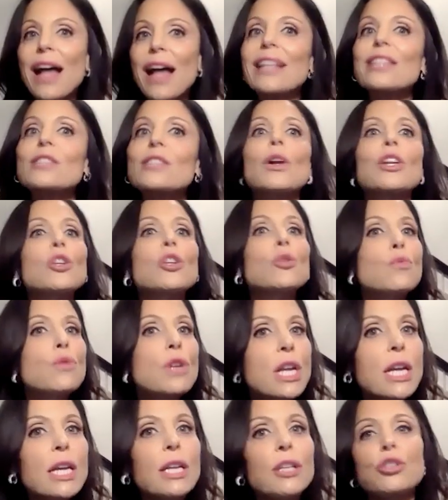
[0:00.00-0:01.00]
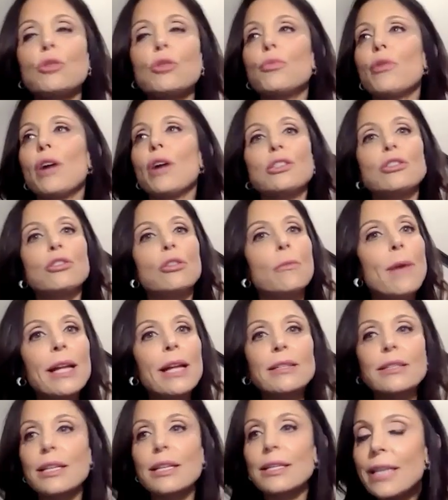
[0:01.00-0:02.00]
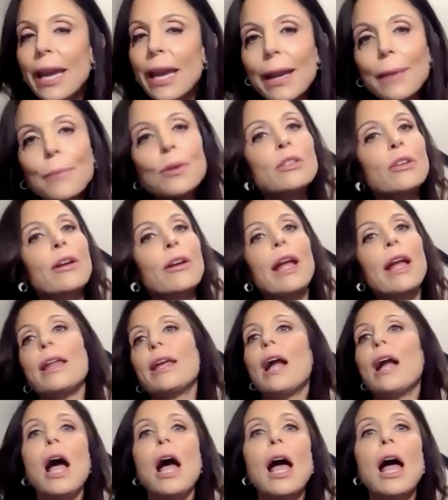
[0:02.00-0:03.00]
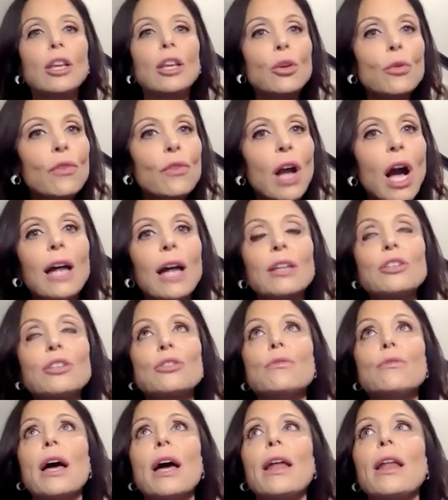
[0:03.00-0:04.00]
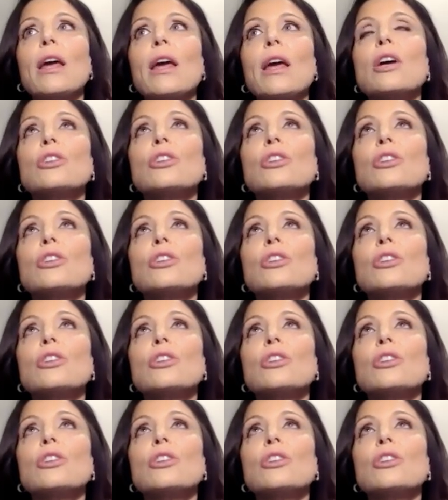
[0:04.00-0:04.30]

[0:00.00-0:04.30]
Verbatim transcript: but that's when you need to press your bets. The tables are getting hot. You've got to do that.